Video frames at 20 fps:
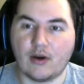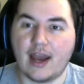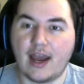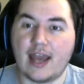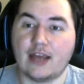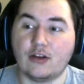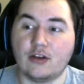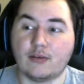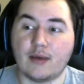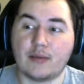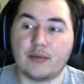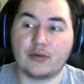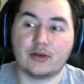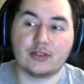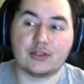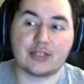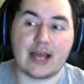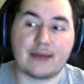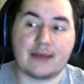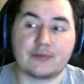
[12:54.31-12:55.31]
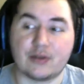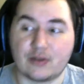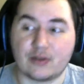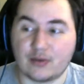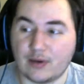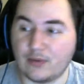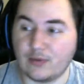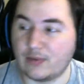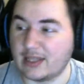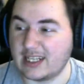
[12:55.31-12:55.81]
hey, you remember chapter
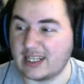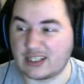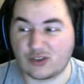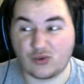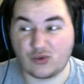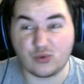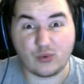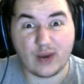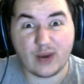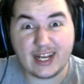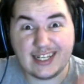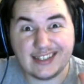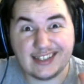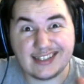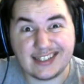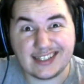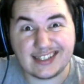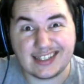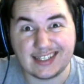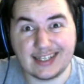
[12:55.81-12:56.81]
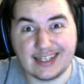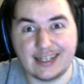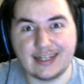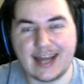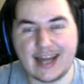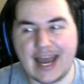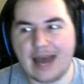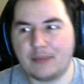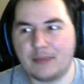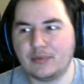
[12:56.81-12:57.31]
3 when this crazy scene
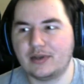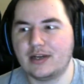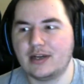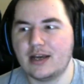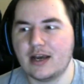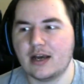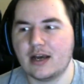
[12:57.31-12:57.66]
happened?